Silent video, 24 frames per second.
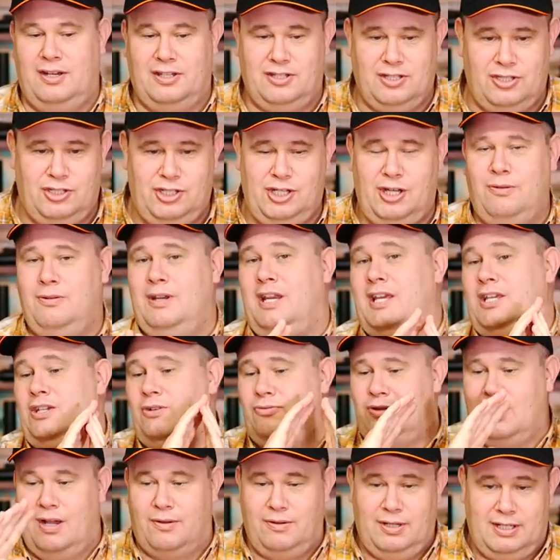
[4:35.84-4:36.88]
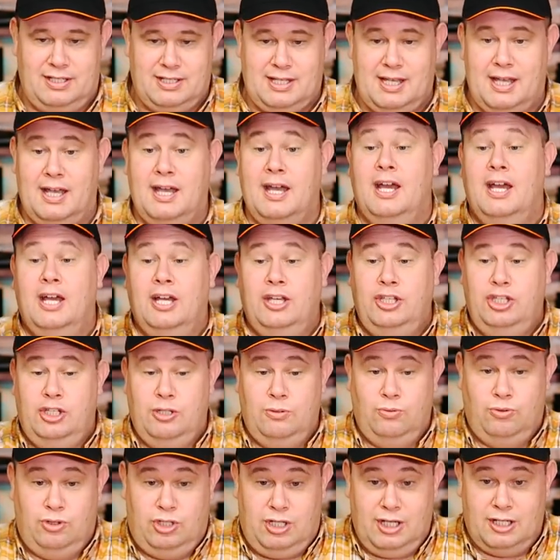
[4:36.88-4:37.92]
need to tune it. You don't need to,
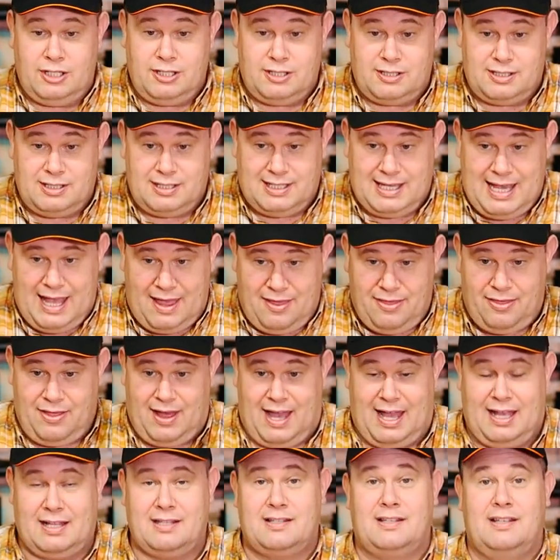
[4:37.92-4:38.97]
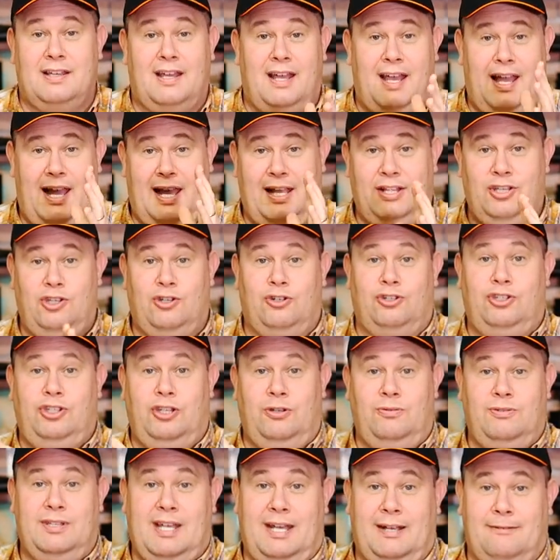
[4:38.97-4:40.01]
you just get that and you're
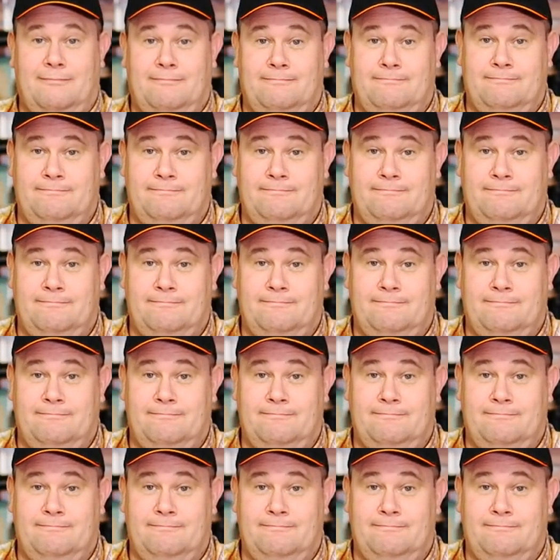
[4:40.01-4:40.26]
shooting.